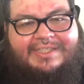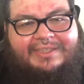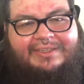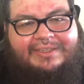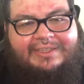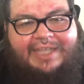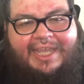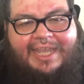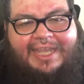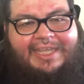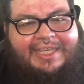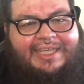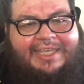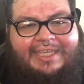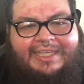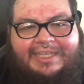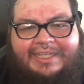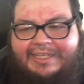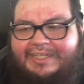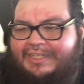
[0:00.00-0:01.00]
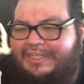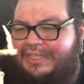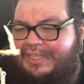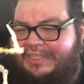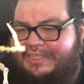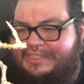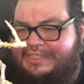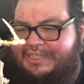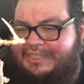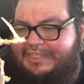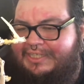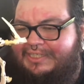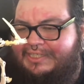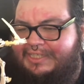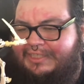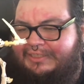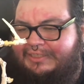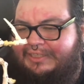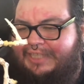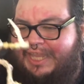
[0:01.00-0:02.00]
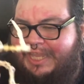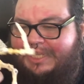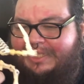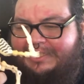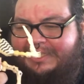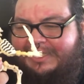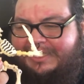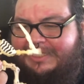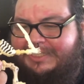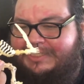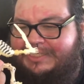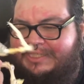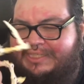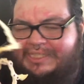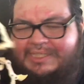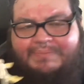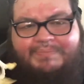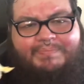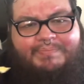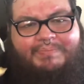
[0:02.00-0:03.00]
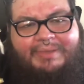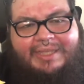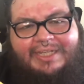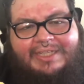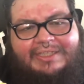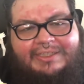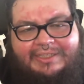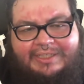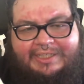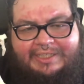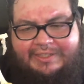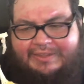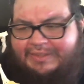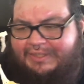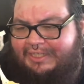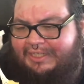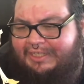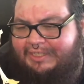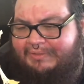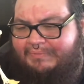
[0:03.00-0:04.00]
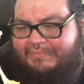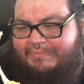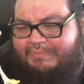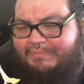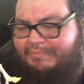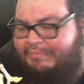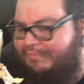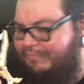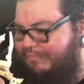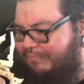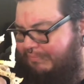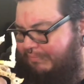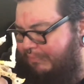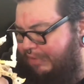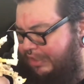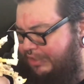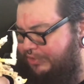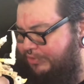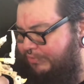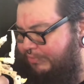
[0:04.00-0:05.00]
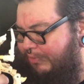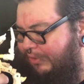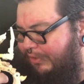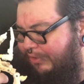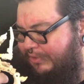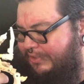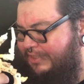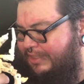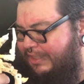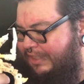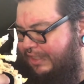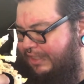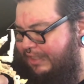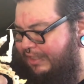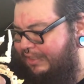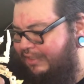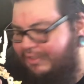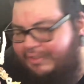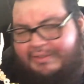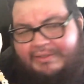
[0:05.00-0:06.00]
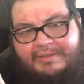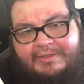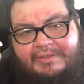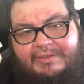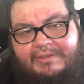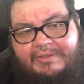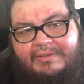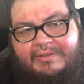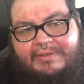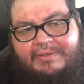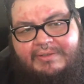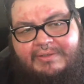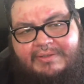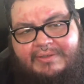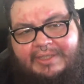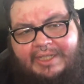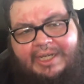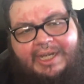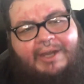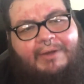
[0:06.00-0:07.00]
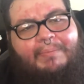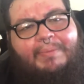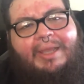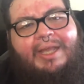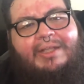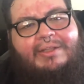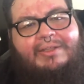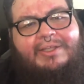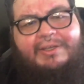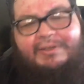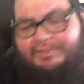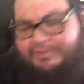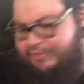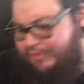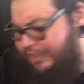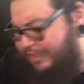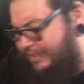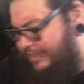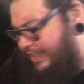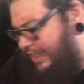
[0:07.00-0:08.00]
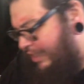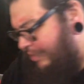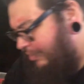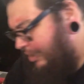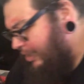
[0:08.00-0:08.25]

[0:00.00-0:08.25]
lanky. It's a lanky, spindly thing. Much worse than how Paleotrex came